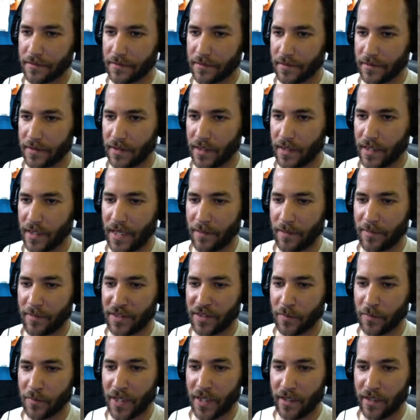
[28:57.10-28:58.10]
Yeah. How
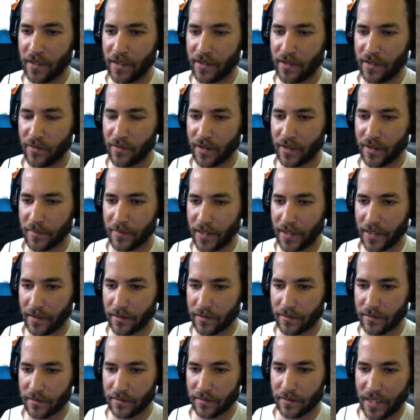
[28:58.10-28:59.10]
much money do you want to make?
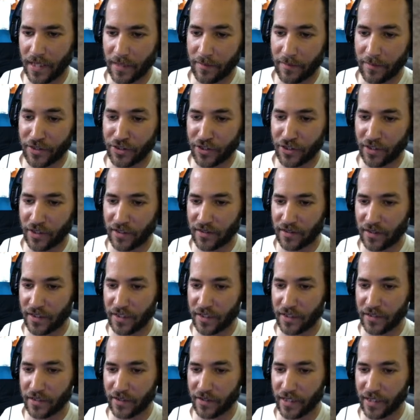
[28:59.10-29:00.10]
How many shirts are
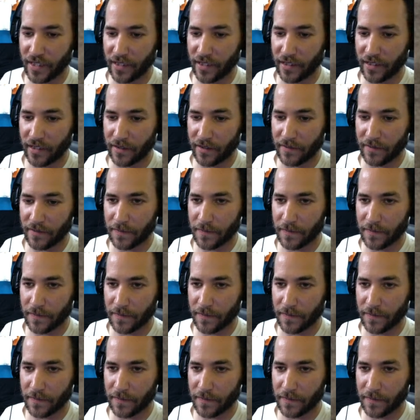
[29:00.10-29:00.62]
you okay, cranking Uproar,